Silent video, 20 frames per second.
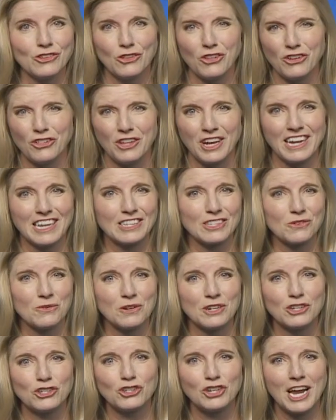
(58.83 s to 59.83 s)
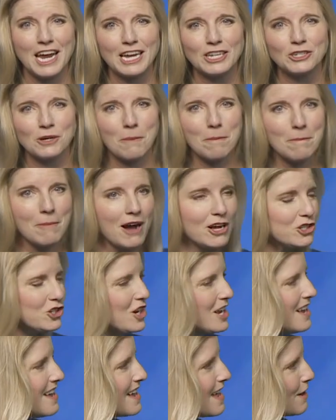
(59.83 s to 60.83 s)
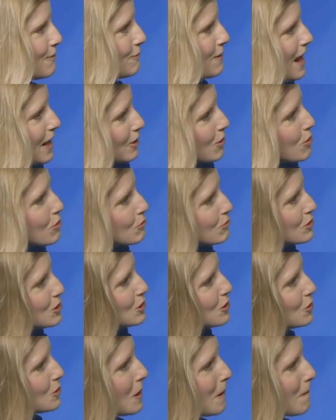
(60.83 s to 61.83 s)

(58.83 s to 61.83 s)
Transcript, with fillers: look like it's going to change much. In fact, through